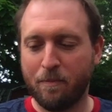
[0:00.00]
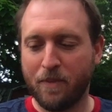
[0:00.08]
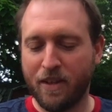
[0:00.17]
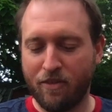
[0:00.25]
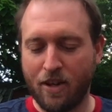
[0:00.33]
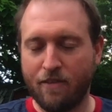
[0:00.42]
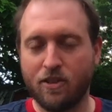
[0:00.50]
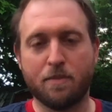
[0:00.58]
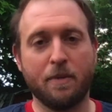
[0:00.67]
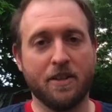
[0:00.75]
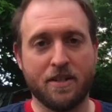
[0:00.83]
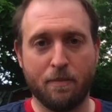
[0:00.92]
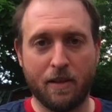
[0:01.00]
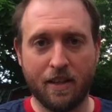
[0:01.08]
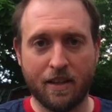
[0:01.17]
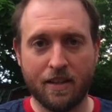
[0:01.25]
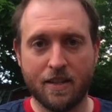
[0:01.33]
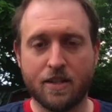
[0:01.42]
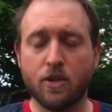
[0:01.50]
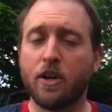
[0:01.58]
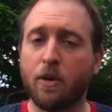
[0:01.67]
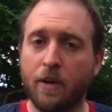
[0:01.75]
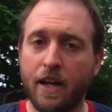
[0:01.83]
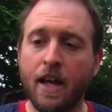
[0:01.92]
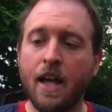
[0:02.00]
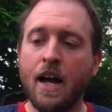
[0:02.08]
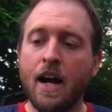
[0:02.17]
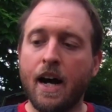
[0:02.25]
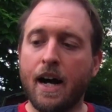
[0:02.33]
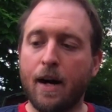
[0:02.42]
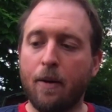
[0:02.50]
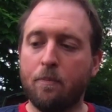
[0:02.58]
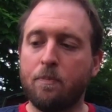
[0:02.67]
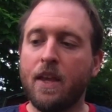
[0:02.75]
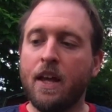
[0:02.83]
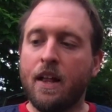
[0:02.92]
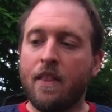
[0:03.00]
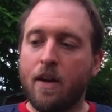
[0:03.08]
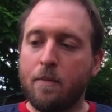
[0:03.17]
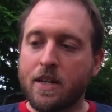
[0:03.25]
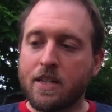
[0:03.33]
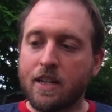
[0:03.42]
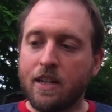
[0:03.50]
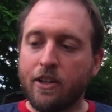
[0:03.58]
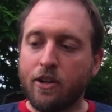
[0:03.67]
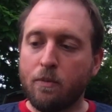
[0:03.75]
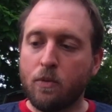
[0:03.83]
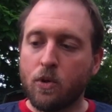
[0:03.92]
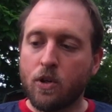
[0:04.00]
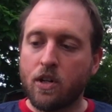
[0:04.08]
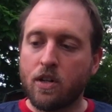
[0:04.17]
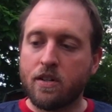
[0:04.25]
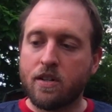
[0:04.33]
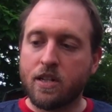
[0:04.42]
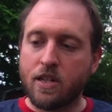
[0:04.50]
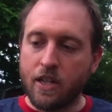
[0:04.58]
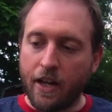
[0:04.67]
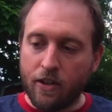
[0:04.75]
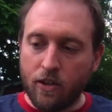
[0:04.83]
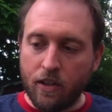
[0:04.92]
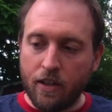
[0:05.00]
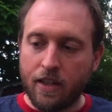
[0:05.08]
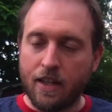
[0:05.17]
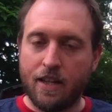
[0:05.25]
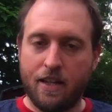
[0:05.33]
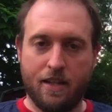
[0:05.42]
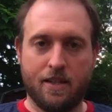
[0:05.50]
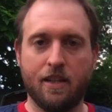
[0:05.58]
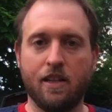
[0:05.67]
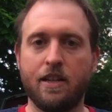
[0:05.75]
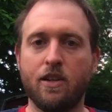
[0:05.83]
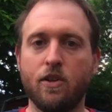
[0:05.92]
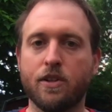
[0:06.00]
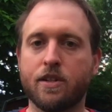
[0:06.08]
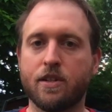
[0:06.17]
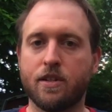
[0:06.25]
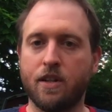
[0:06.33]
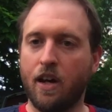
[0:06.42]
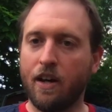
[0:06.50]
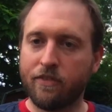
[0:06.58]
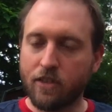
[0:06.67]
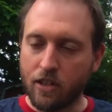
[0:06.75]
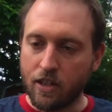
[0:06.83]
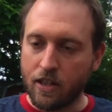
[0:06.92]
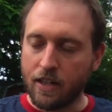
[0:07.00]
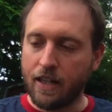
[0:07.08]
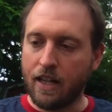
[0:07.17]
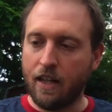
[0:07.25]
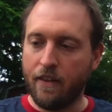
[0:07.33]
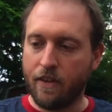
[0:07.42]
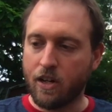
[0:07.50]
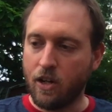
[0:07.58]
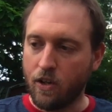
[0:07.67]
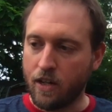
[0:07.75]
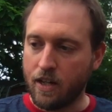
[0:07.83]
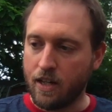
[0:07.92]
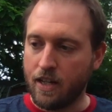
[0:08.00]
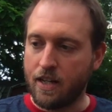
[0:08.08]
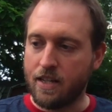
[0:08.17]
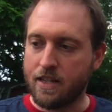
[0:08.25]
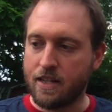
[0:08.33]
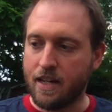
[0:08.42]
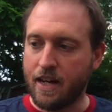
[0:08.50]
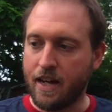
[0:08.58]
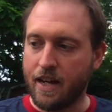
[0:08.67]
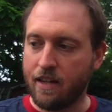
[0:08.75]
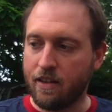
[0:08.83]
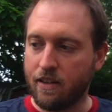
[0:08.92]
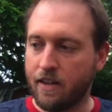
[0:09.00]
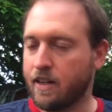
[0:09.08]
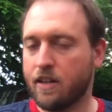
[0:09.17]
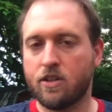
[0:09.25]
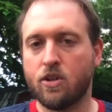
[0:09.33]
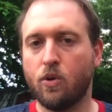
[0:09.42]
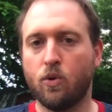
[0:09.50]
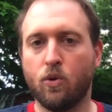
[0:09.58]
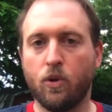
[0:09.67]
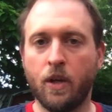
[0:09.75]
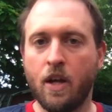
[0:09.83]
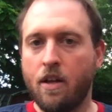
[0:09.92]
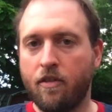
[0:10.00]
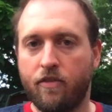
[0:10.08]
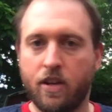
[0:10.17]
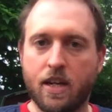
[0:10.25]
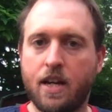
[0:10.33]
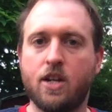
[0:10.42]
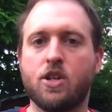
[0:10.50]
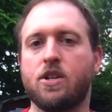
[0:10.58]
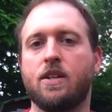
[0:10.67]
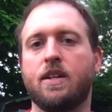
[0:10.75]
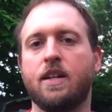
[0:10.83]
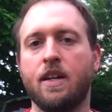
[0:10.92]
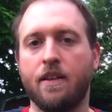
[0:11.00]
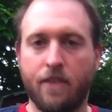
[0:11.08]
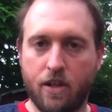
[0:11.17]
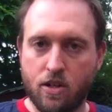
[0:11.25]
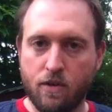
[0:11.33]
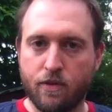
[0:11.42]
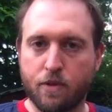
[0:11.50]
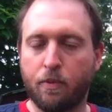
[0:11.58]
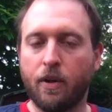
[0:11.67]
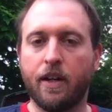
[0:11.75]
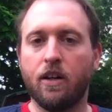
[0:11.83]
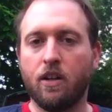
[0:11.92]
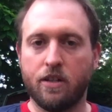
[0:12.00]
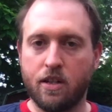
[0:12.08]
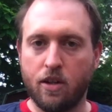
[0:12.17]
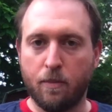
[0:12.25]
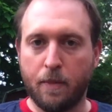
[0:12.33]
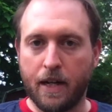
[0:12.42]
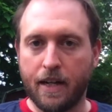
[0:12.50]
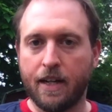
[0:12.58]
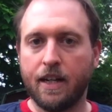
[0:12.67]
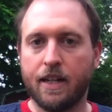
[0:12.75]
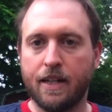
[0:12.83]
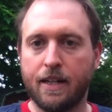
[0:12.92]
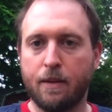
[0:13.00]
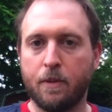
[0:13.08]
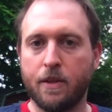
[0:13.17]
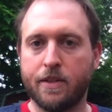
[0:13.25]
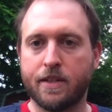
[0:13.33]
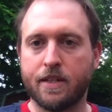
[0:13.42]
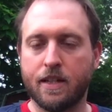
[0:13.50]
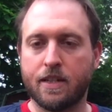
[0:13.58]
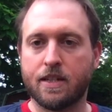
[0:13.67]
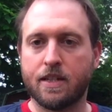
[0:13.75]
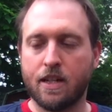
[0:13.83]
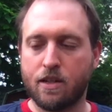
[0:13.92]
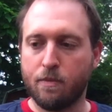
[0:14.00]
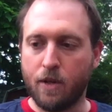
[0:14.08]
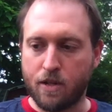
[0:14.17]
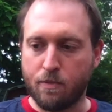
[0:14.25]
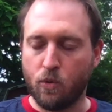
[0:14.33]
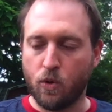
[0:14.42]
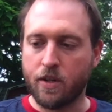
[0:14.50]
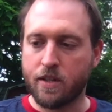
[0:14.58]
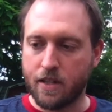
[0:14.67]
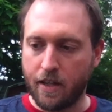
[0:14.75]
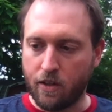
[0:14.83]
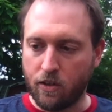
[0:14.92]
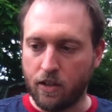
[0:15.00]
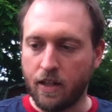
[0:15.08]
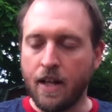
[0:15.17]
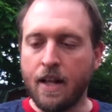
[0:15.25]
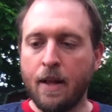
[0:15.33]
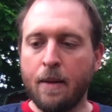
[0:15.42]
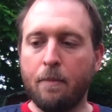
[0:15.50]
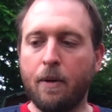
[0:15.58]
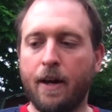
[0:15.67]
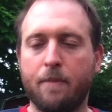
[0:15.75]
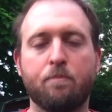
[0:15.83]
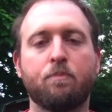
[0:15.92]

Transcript: if you haven't smelled something like this. So anyway, that makes it a little more subtle. It's a little softer, and the coconut is not like a total vacation that you've sprayed onto your body. It's much more subtle, but